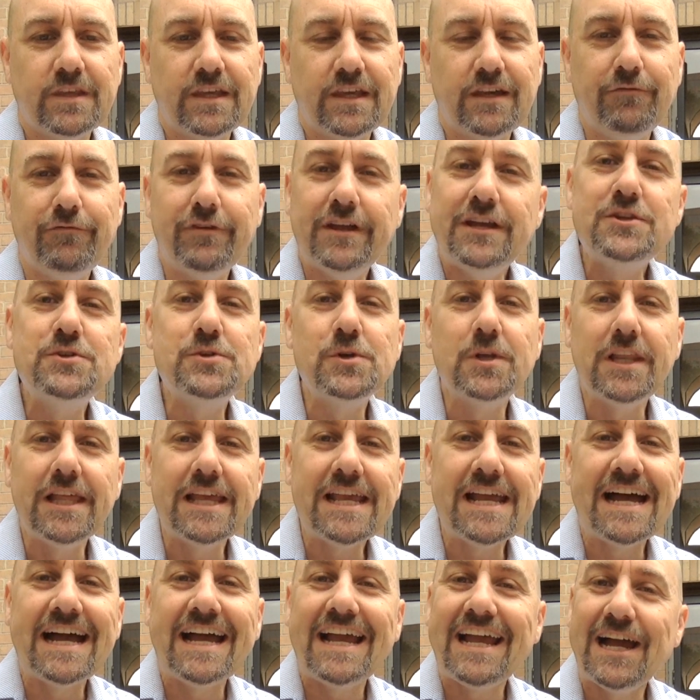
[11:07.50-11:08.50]

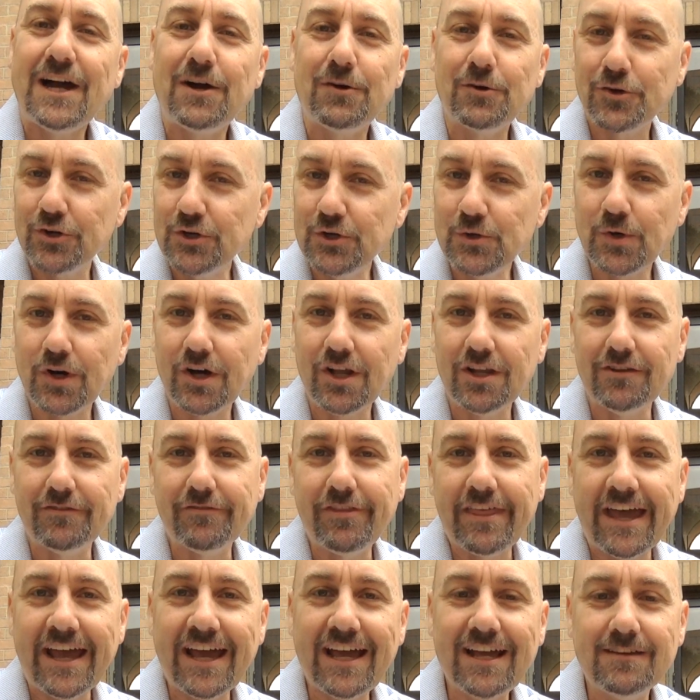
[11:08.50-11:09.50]
Eventually, I outgrew all
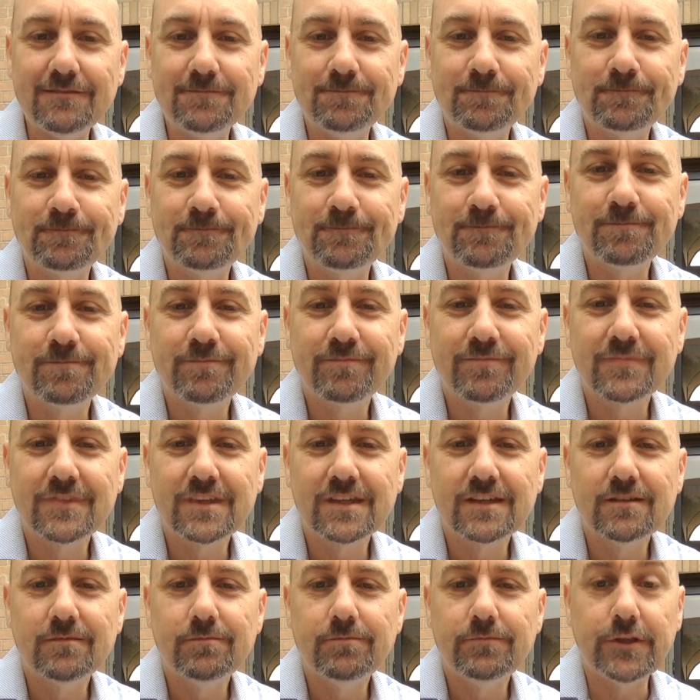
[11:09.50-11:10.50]
of that.
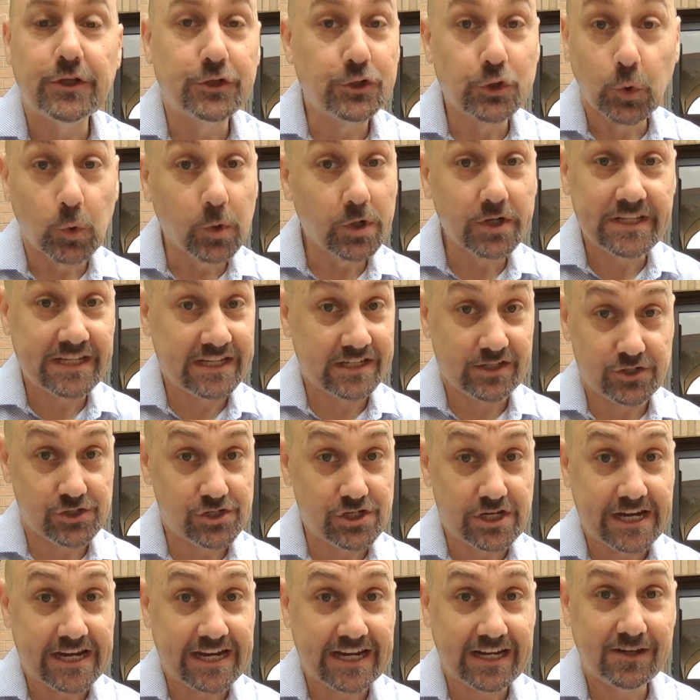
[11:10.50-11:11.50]
The door didn't
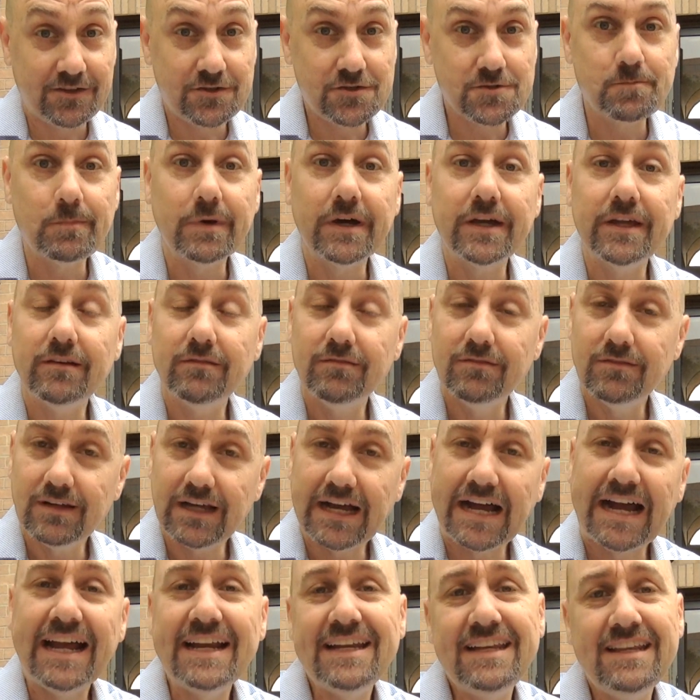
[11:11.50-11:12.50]
change, but
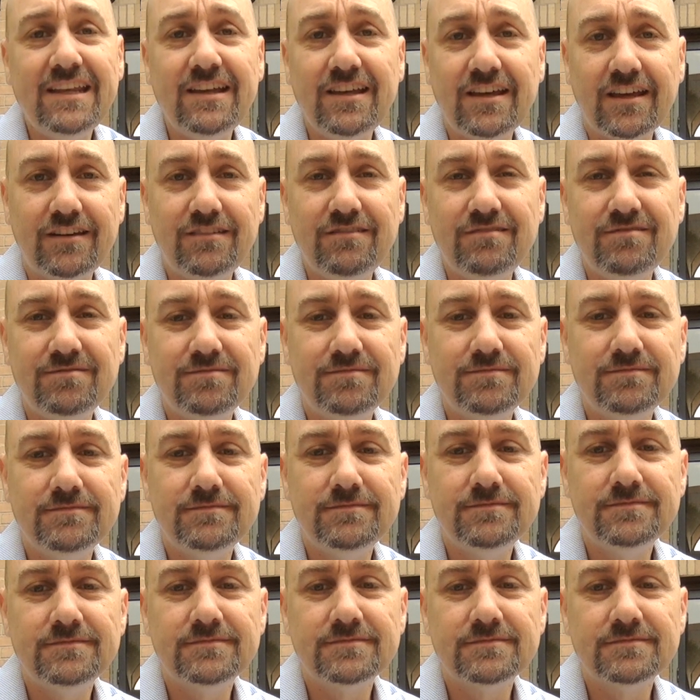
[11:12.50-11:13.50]
I did.
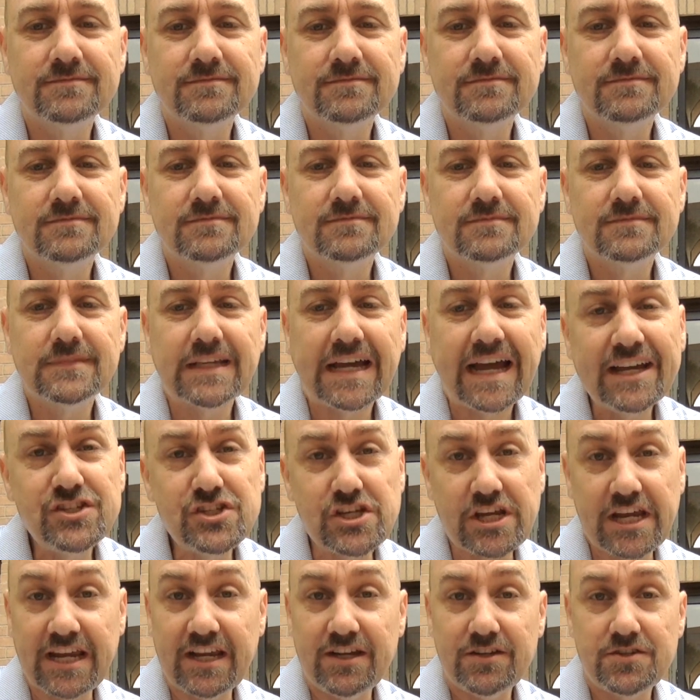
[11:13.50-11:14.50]
I
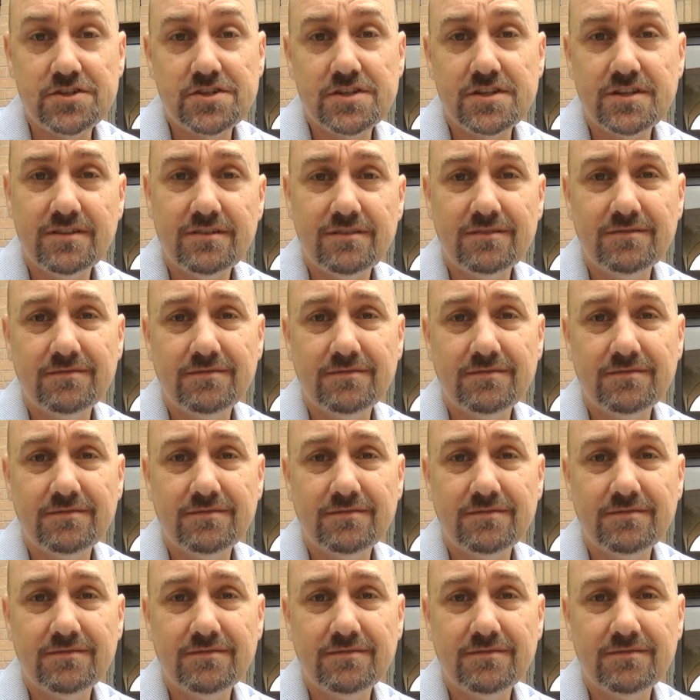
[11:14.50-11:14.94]
changed.